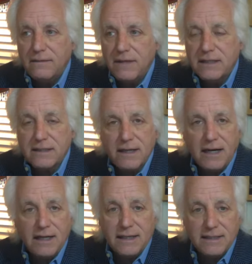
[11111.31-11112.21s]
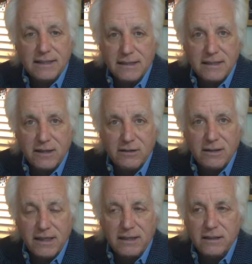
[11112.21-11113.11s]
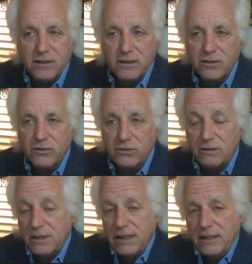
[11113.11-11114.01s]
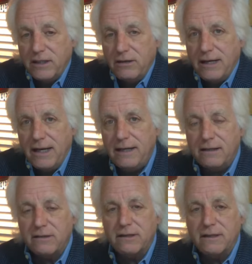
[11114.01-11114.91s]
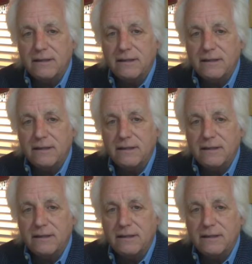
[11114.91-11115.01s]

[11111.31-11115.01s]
it's not necessarily under control. It could go to 800.